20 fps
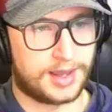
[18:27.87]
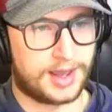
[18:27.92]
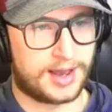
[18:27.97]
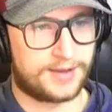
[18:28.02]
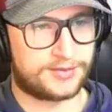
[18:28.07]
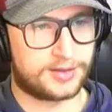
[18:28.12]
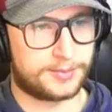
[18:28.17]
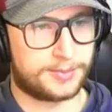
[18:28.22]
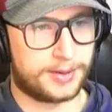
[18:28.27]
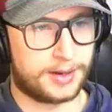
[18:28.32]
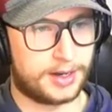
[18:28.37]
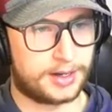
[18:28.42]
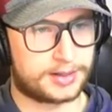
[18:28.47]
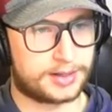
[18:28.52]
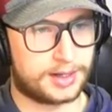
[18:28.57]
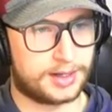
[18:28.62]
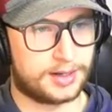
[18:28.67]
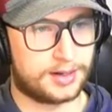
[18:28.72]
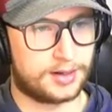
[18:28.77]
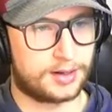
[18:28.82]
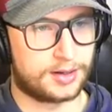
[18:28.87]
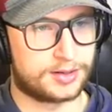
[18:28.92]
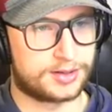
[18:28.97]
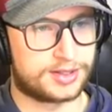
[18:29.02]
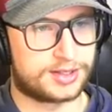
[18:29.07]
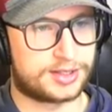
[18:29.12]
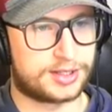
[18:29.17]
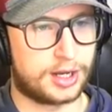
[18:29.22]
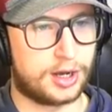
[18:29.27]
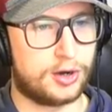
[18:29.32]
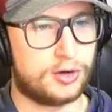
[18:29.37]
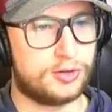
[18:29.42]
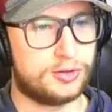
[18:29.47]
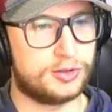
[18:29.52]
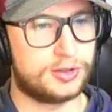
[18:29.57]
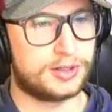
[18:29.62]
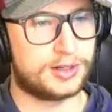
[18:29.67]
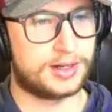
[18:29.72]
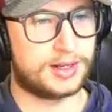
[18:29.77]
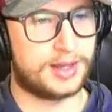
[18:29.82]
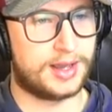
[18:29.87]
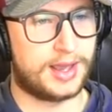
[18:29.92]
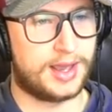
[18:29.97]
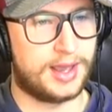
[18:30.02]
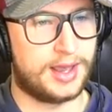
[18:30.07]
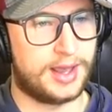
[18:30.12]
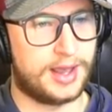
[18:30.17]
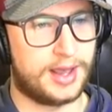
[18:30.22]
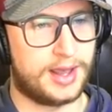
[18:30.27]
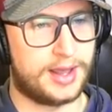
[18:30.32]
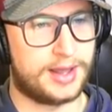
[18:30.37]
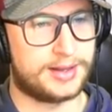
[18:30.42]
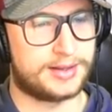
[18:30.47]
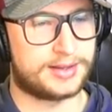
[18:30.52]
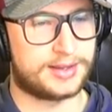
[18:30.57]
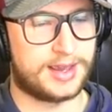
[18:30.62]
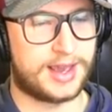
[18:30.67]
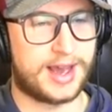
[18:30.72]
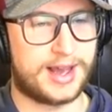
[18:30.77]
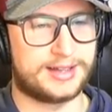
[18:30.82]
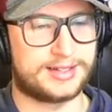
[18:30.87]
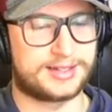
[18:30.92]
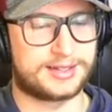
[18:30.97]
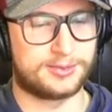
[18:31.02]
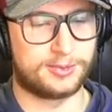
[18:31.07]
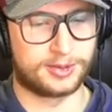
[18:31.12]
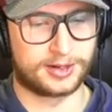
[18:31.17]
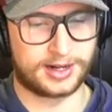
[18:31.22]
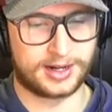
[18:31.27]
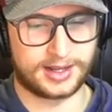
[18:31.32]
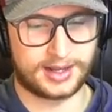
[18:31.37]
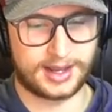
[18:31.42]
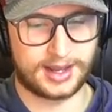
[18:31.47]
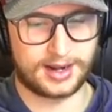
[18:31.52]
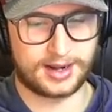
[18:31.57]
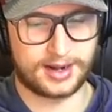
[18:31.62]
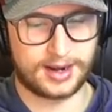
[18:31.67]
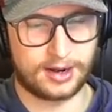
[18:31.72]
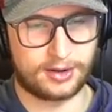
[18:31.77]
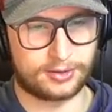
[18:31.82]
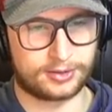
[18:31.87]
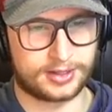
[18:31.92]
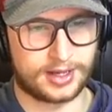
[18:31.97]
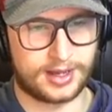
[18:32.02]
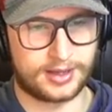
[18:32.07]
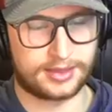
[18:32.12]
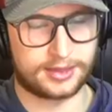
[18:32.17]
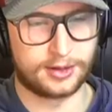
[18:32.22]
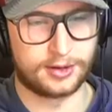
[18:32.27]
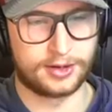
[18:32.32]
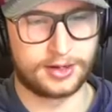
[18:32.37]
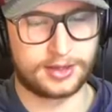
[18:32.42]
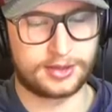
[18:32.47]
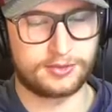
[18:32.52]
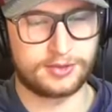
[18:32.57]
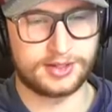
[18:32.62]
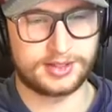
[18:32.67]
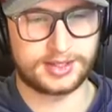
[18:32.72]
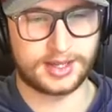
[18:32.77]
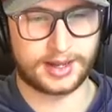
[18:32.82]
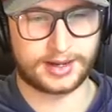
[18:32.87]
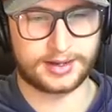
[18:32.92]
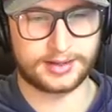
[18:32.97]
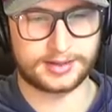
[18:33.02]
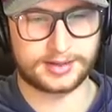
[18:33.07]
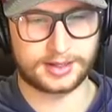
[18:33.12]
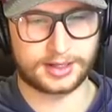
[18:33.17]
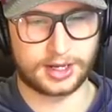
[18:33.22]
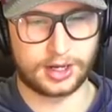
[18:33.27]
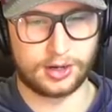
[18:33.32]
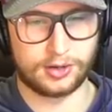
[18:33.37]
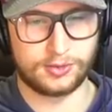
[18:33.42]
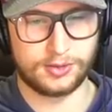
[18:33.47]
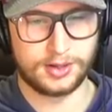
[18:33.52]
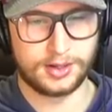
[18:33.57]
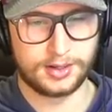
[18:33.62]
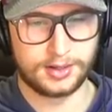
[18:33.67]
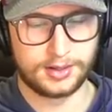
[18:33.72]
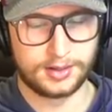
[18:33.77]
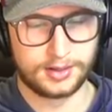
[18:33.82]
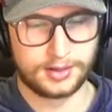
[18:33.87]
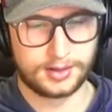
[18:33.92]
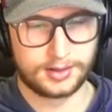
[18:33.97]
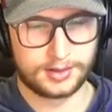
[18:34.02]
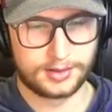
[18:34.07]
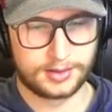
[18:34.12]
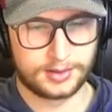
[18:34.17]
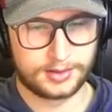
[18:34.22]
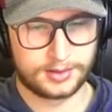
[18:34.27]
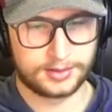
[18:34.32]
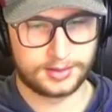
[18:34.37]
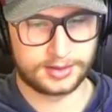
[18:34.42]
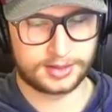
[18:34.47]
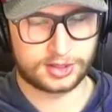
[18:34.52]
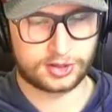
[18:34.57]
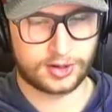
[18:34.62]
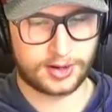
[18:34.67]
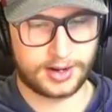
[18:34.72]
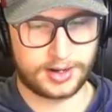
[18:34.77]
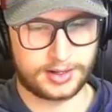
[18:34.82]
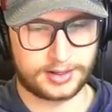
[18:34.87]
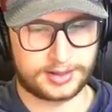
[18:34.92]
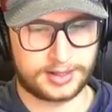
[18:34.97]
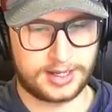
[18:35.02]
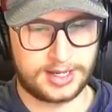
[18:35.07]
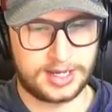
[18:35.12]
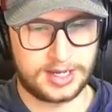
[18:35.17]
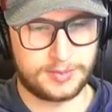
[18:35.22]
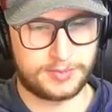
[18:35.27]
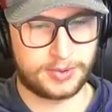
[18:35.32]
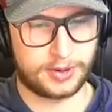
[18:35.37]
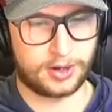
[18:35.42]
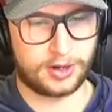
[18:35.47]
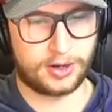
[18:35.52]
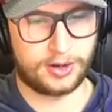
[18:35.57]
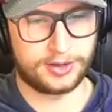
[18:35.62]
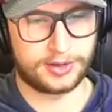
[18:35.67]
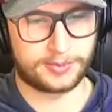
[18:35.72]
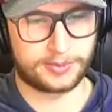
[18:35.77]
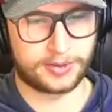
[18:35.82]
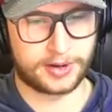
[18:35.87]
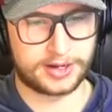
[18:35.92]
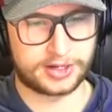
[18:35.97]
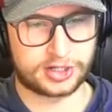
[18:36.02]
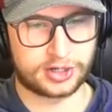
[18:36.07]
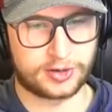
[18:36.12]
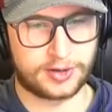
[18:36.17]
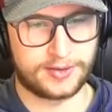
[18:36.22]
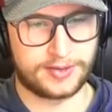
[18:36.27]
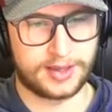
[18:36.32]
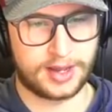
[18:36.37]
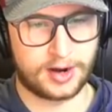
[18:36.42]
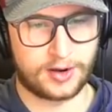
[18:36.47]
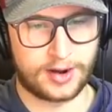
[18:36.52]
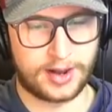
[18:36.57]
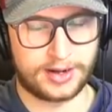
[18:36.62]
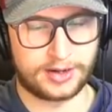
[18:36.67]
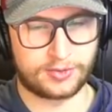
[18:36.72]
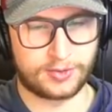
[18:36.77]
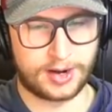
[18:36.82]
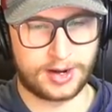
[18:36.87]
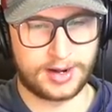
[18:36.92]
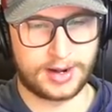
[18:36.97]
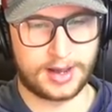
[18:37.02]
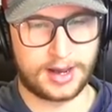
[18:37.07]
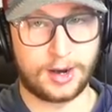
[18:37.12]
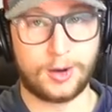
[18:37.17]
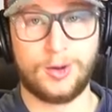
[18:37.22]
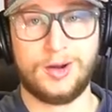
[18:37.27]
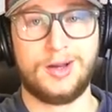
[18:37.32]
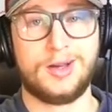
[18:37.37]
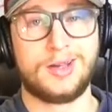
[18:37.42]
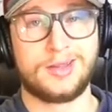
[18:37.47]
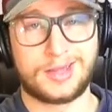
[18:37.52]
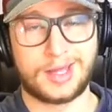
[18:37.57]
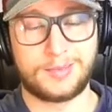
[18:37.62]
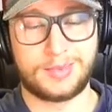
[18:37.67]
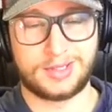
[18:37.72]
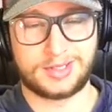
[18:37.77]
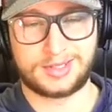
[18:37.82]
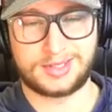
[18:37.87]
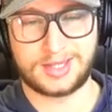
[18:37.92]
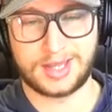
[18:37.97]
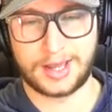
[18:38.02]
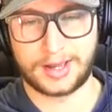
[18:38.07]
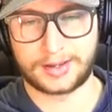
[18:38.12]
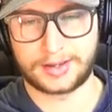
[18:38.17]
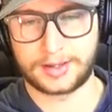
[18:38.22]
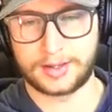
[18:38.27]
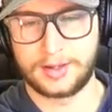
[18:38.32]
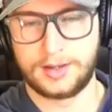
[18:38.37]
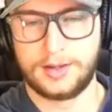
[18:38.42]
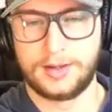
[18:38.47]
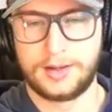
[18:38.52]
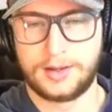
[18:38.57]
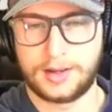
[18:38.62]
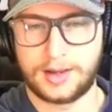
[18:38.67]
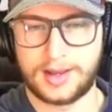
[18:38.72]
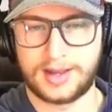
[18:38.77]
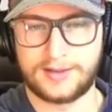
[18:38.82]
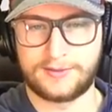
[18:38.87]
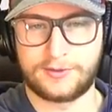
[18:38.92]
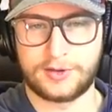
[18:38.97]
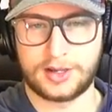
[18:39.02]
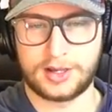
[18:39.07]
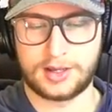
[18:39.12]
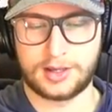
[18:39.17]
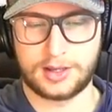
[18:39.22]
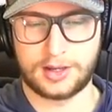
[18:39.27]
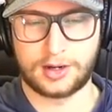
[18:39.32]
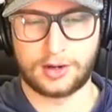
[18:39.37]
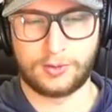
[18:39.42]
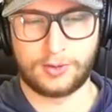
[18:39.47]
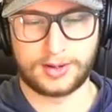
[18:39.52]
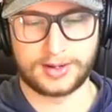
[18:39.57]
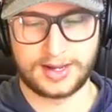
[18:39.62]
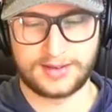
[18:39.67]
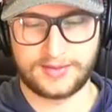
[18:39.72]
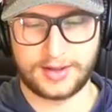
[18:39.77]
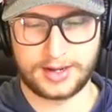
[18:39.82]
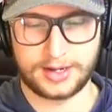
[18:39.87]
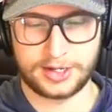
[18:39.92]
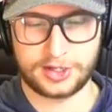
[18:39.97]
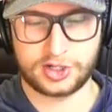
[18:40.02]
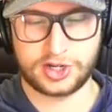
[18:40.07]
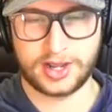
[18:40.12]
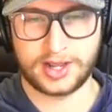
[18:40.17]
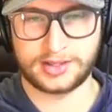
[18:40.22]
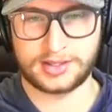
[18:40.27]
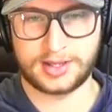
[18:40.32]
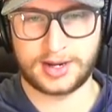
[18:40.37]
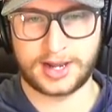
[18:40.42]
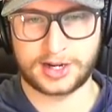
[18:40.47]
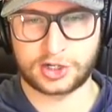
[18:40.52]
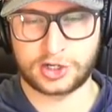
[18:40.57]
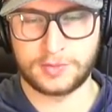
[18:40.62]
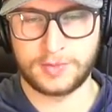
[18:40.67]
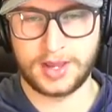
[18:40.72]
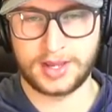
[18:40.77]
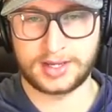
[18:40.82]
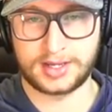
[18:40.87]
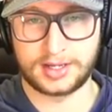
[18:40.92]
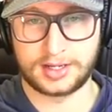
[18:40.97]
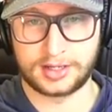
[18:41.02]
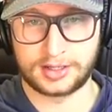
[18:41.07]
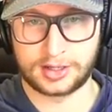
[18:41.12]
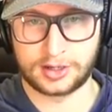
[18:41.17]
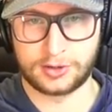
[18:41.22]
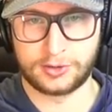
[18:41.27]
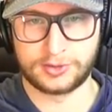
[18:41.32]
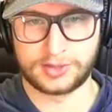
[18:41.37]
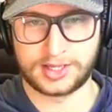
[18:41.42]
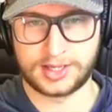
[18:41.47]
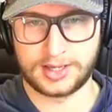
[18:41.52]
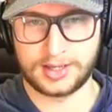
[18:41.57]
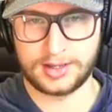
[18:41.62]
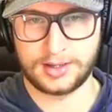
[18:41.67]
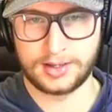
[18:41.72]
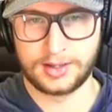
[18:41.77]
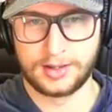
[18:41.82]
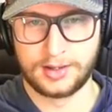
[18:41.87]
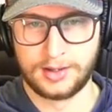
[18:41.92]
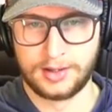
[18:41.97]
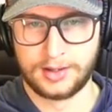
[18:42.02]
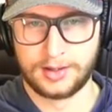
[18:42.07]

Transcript: They have the puck in our zone, and yes, we're going to get it out. Okay, 33 seconds to go. Let's try to keep all the pressure in their end right now. That'd be sick. And if we, you know, want to have any chance at actually making it into OT,